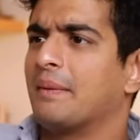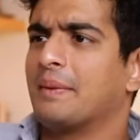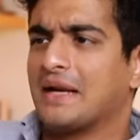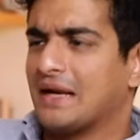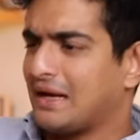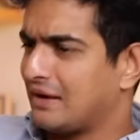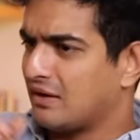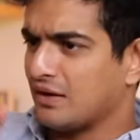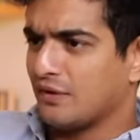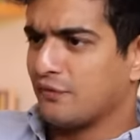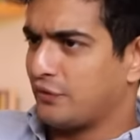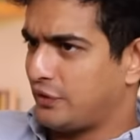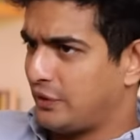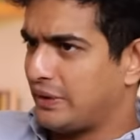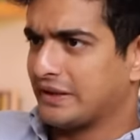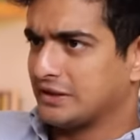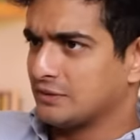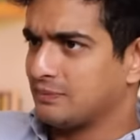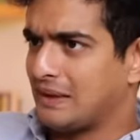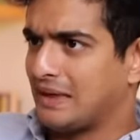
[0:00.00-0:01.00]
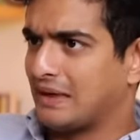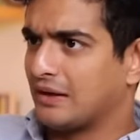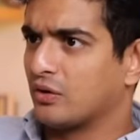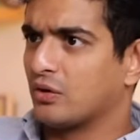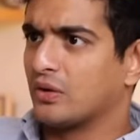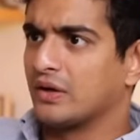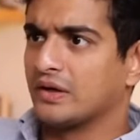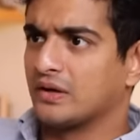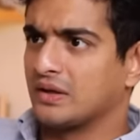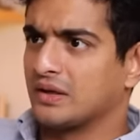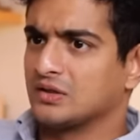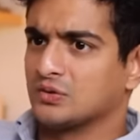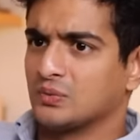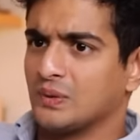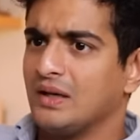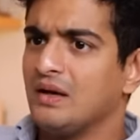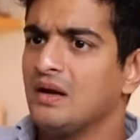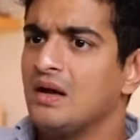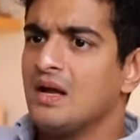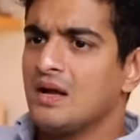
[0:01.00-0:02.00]
I mean, I'd love for you to expand on it as
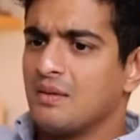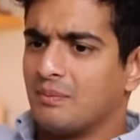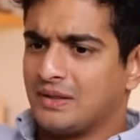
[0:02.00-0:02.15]
well.